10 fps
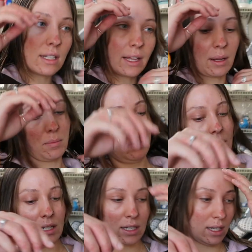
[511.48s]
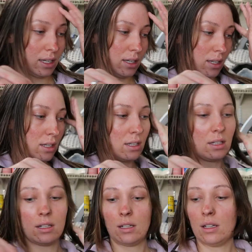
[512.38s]
to like blend it
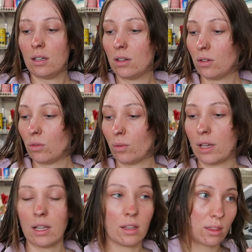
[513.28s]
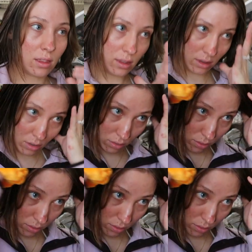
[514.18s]
with the